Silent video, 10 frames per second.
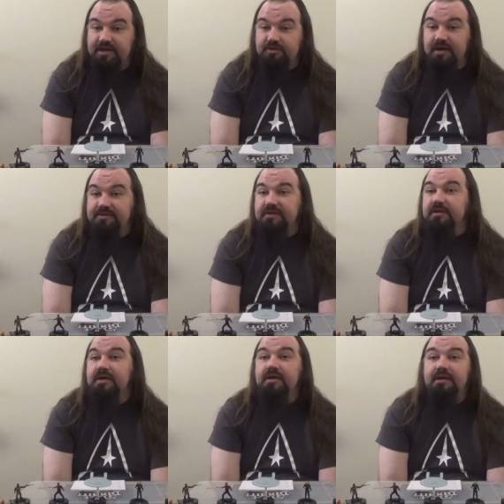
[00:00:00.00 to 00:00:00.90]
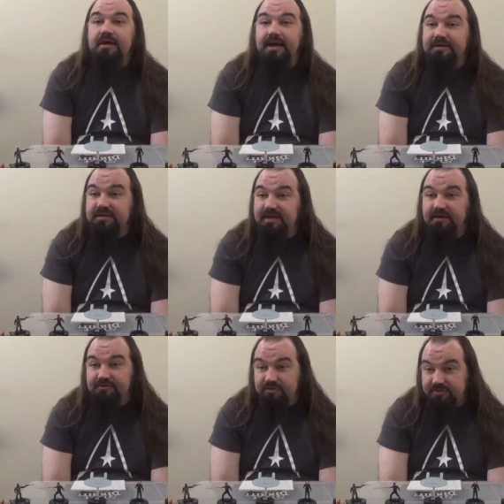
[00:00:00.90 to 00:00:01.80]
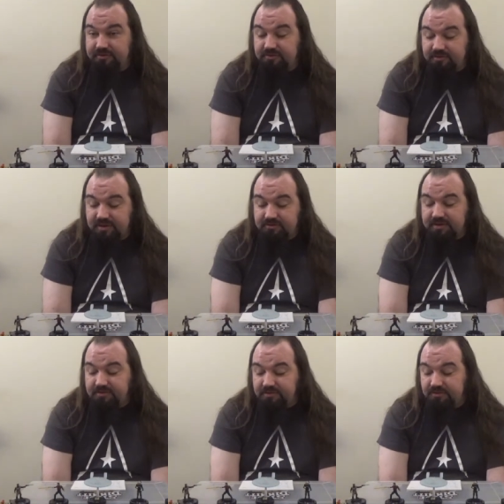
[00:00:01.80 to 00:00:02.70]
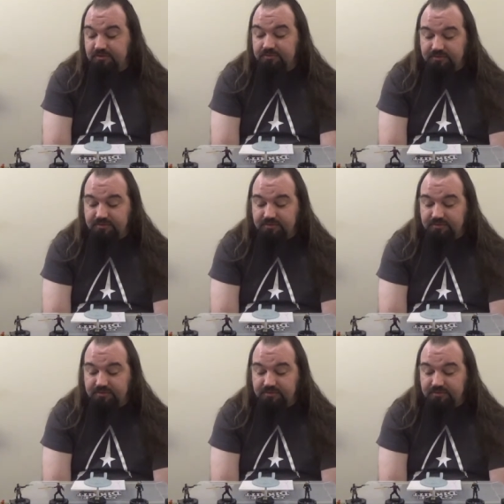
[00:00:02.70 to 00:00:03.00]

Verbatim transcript: interested, and the Klingons are interest, interested too.